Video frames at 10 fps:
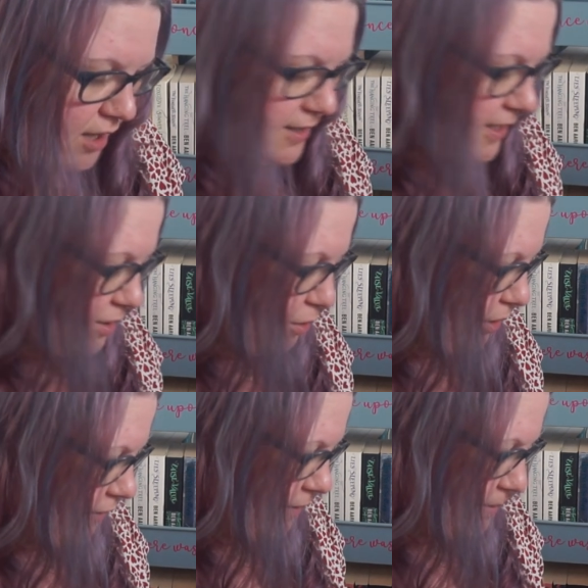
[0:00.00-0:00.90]
does
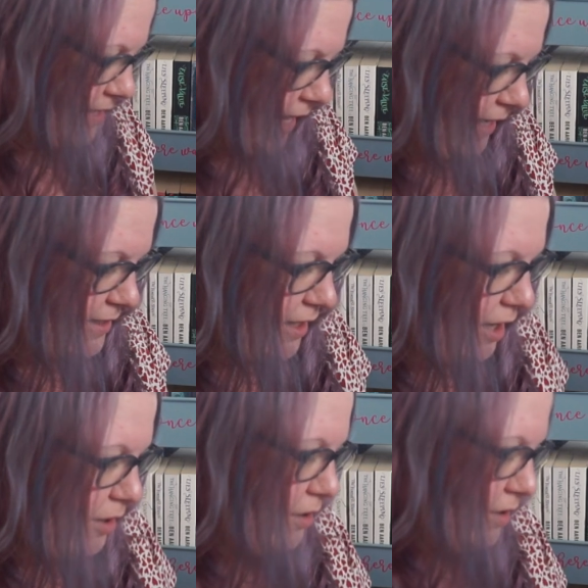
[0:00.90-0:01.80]
all of them say it though?